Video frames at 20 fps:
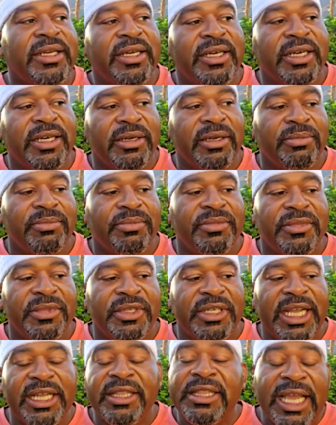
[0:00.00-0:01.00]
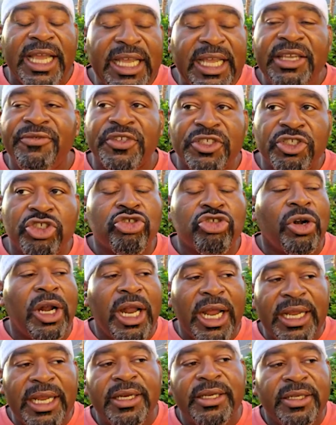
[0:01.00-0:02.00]
And they even
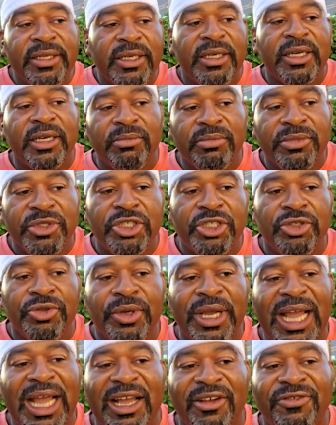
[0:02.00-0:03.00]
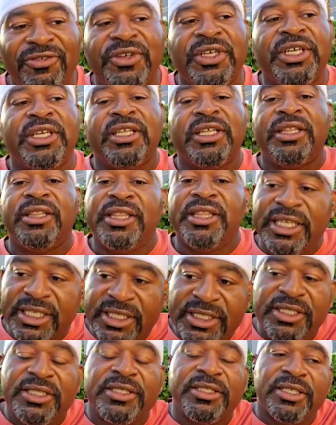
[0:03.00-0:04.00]
tried to have
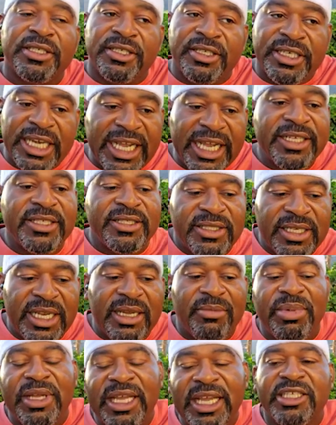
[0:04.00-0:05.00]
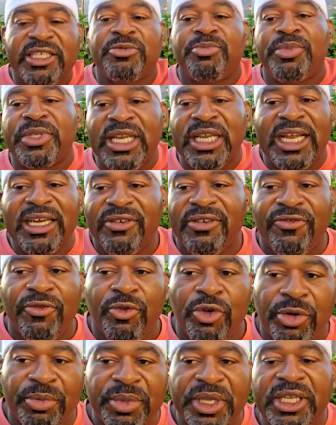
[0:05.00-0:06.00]
this next step expedited
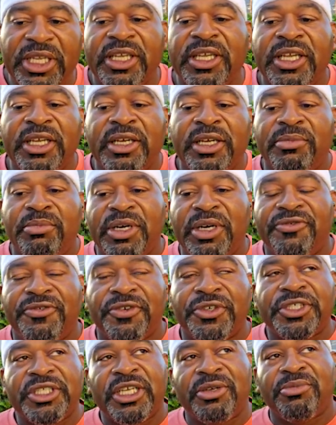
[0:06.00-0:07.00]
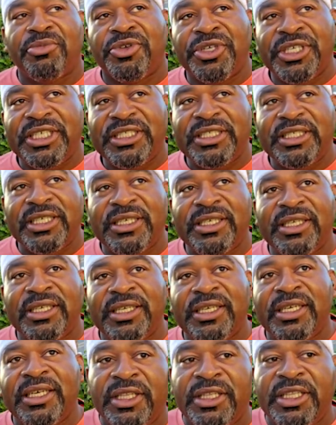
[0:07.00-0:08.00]
for me, but for some reason,
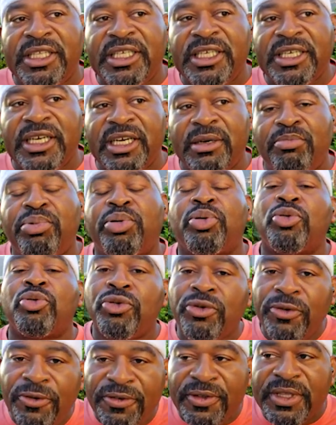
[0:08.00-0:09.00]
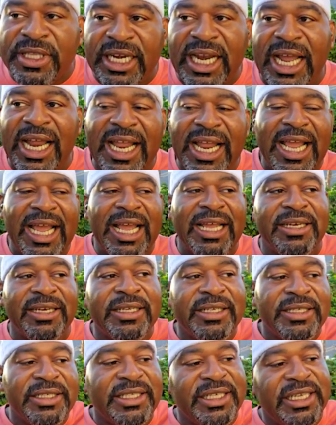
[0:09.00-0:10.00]
the proof that I had
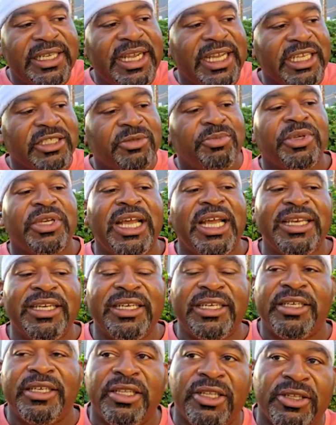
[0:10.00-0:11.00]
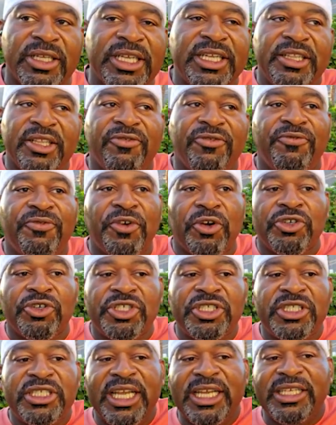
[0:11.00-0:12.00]
to get expedited in the
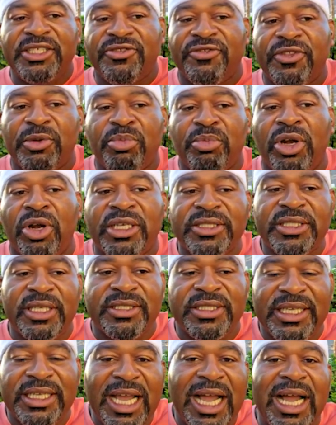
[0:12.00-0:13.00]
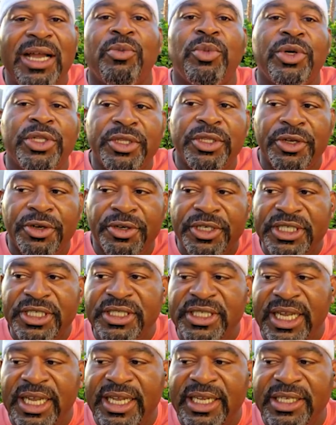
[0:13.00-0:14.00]
first stage of the process, the I-130
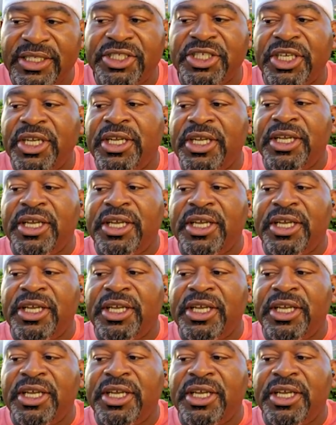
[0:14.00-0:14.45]
stage,